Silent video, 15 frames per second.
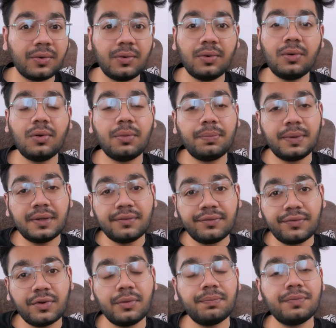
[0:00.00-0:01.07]
role open
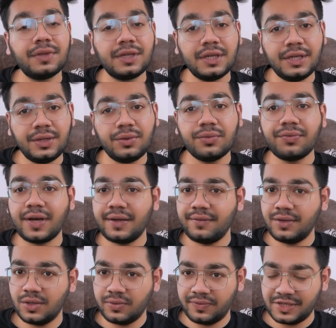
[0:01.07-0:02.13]
from 3 to 5
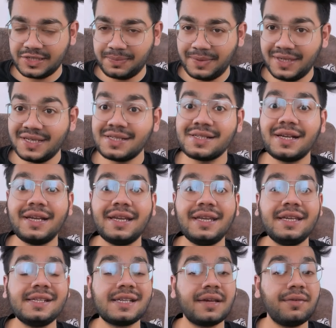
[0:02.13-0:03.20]
year of experience and
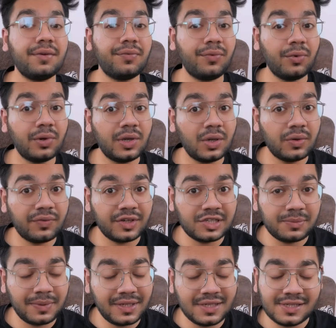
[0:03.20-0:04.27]
he is having 4 year of
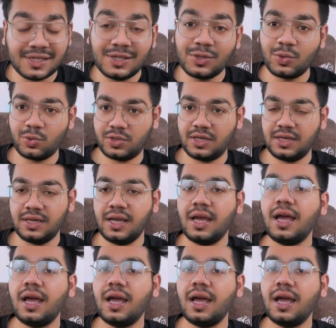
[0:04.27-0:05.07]
experience in total.